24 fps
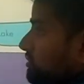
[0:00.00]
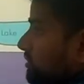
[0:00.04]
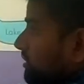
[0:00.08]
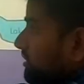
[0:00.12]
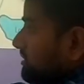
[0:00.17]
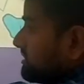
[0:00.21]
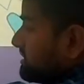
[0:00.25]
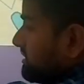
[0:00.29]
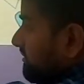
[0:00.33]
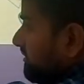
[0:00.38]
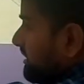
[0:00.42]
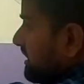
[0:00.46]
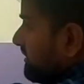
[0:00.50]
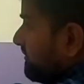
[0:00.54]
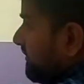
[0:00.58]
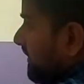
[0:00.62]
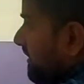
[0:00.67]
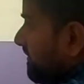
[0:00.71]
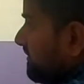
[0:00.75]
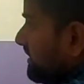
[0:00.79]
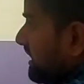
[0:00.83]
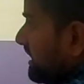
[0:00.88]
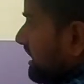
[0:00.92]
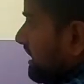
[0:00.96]
so
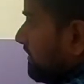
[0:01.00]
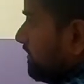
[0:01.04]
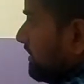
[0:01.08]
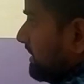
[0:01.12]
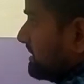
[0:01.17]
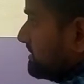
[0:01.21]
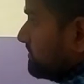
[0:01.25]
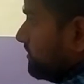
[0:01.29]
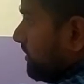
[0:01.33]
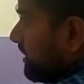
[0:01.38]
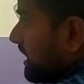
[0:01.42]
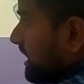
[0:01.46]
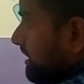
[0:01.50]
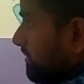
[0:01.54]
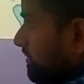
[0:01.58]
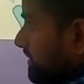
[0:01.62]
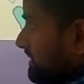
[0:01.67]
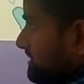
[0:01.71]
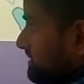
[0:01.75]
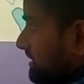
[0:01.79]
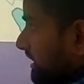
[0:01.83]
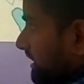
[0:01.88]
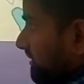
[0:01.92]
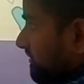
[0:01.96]
75 degree plus y
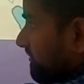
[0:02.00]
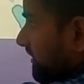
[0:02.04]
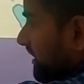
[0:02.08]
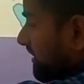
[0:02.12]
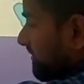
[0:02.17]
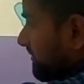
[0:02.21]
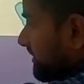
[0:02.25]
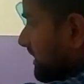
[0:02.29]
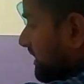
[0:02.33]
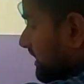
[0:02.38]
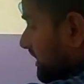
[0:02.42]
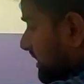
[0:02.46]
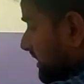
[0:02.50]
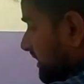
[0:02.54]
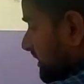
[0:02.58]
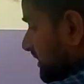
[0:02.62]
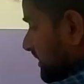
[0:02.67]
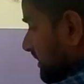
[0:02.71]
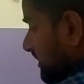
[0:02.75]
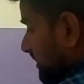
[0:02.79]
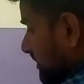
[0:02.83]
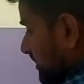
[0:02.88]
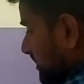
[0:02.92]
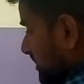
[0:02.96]
plus 35
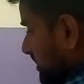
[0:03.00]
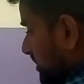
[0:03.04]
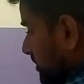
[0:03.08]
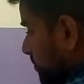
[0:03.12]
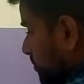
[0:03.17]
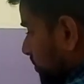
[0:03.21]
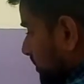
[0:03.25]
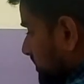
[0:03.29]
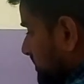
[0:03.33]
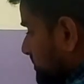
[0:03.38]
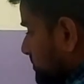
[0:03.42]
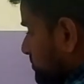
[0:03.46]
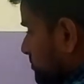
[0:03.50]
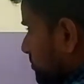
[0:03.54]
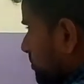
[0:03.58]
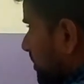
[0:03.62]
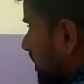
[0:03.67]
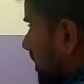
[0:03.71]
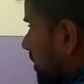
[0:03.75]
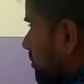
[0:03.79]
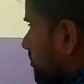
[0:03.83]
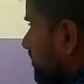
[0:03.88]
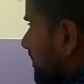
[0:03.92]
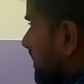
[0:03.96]
degree equals to
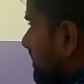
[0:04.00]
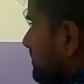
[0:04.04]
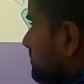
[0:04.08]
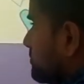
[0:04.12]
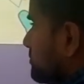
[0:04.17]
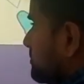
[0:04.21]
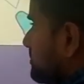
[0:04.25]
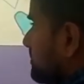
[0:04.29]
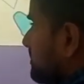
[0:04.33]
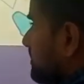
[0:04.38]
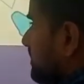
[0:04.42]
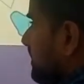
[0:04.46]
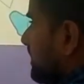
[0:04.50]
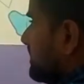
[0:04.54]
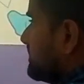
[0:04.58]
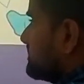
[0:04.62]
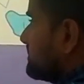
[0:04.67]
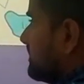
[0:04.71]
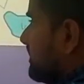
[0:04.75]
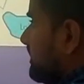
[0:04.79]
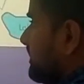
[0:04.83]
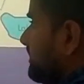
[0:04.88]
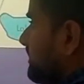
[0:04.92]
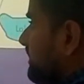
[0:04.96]
how much? It's
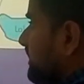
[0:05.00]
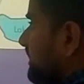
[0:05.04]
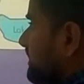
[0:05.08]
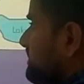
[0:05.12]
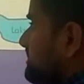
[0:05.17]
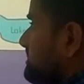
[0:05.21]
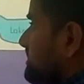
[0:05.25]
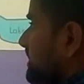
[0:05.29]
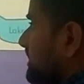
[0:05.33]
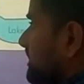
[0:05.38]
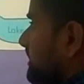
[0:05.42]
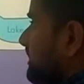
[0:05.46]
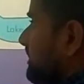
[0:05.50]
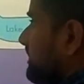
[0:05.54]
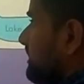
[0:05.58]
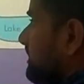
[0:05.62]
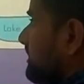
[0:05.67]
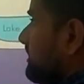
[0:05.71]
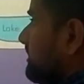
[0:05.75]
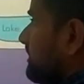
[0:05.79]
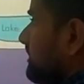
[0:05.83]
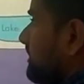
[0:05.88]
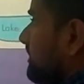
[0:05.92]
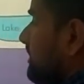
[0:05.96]
110
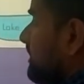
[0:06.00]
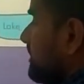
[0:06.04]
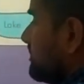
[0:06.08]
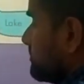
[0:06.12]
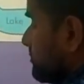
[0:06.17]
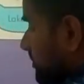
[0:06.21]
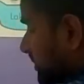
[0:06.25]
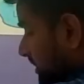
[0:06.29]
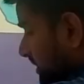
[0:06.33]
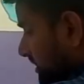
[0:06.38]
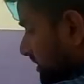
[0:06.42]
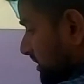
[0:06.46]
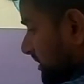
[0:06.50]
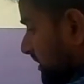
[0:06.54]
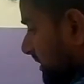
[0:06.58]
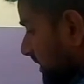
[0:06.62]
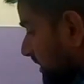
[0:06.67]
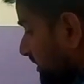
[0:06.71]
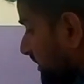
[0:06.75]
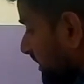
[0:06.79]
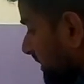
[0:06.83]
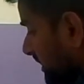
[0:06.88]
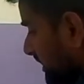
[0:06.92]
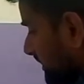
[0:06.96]
degree. Sorry,
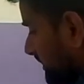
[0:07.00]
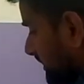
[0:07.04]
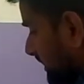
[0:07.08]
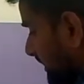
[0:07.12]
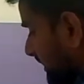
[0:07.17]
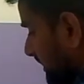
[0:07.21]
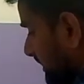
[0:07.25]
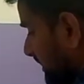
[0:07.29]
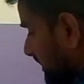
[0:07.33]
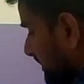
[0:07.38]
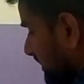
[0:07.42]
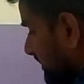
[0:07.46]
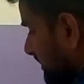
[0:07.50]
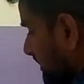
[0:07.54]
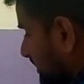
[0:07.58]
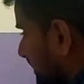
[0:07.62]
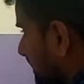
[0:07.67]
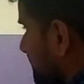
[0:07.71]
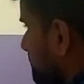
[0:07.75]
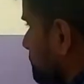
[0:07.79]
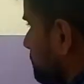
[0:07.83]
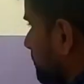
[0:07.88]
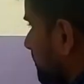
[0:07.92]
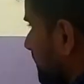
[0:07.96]
180 degree.
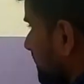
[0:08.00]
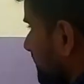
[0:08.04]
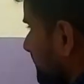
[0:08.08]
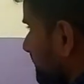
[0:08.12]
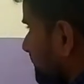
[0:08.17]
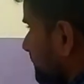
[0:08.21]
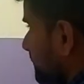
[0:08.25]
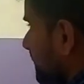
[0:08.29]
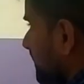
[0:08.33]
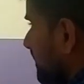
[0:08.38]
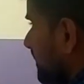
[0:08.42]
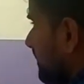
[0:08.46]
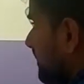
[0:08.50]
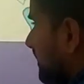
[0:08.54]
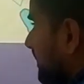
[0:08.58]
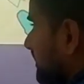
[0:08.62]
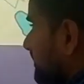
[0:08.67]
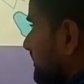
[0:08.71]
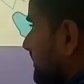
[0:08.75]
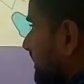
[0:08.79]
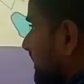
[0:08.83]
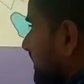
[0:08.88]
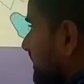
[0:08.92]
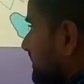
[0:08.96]
I'm sorry,
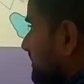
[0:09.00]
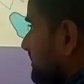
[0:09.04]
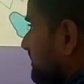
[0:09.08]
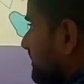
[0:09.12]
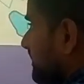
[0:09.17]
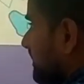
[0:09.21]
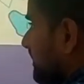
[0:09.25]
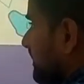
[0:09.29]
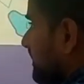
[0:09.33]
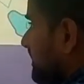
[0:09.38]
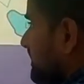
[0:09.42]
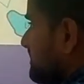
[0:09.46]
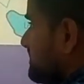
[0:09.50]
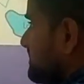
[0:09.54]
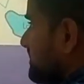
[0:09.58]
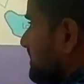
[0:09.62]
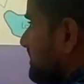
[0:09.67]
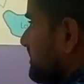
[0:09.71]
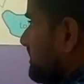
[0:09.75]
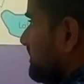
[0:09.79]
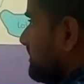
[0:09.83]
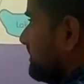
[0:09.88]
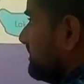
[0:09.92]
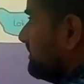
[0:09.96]

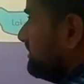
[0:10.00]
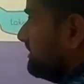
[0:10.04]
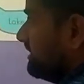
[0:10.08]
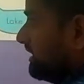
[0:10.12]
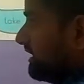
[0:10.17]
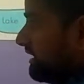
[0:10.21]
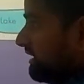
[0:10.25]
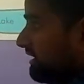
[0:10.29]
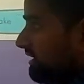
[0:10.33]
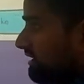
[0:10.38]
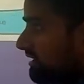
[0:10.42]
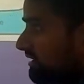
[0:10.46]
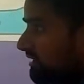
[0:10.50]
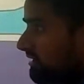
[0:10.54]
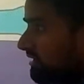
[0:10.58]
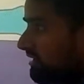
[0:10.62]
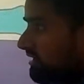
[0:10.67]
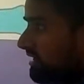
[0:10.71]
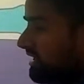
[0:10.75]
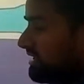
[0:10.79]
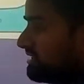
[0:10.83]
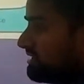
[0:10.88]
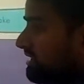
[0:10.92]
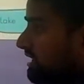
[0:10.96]
180 degree.
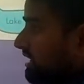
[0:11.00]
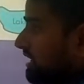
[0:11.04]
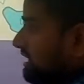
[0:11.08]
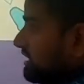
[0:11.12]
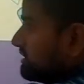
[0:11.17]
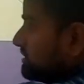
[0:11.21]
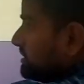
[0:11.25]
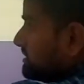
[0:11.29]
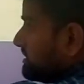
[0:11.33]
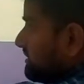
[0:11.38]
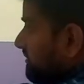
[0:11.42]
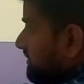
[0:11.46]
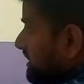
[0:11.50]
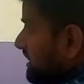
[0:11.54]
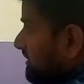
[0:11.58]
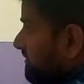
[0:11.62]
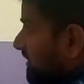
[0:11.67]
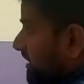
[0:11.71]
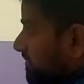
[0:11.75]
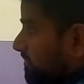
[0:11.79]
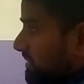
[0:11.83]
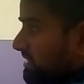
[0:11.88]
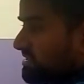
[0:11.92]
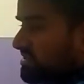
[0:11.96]
Alright, so
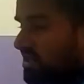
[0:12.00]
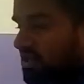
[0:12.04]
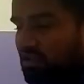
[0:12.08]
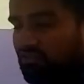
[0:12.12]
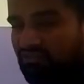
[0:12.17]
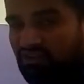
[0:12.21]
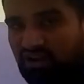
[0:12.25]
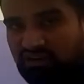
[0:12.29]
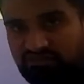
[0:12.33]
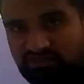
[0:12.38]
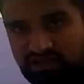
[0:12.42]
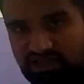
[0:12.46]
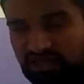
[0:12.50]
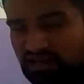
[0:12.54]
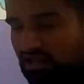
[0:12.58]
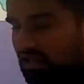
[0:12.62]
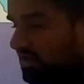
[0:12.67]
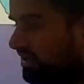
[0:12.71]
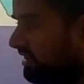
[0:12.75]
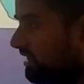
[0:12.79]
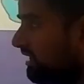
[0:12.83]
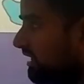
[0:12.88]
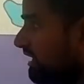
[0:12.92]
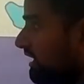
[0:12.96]
75 plus 35
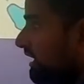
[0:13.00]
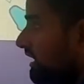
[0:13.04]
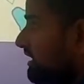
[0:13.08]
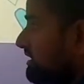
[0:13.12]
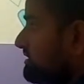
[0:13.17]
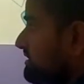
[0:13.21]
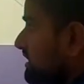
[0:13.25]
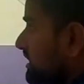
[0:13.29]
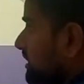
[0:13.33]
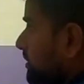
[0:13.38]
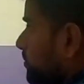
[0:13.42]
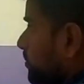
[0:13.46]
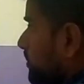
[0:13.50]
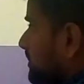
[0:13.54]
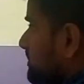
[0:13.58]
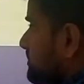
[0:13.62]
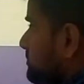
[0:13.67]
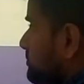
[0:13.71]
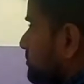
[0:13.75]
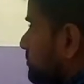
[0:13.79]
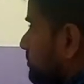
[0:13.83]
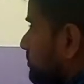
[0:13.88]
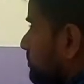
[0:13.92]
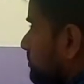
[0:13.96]
degree, it's
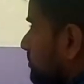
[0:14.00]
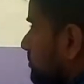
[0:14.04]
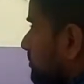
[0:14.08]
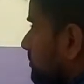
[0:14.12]
equals to